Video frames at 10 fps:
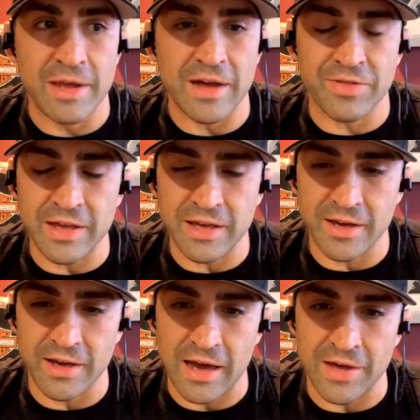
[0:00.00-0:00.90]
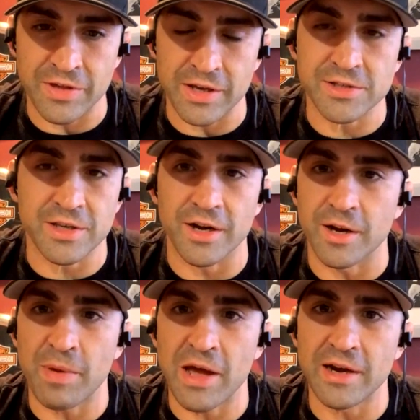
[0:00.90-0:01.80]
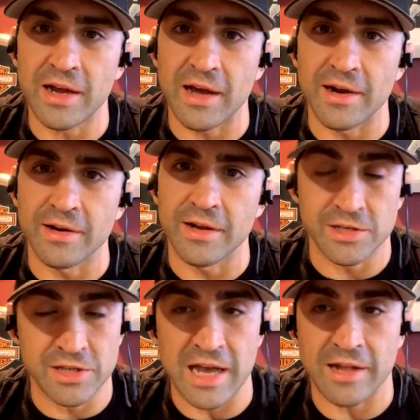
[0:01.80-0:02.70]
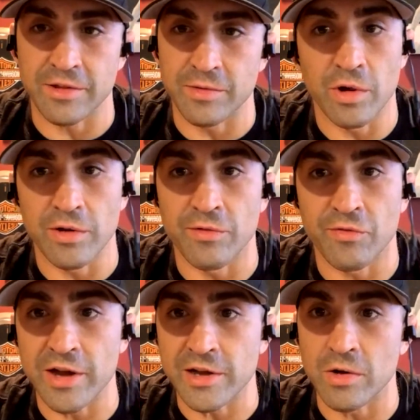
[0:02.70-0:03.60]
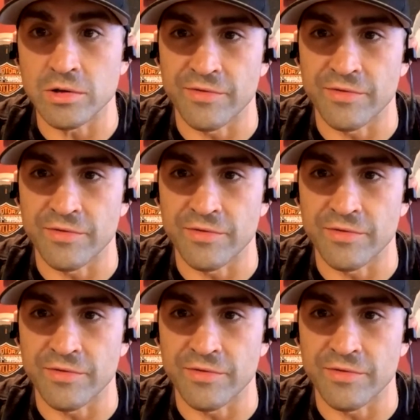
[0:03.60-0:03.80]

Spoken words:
think it's going to depend on exactly where the fight goes.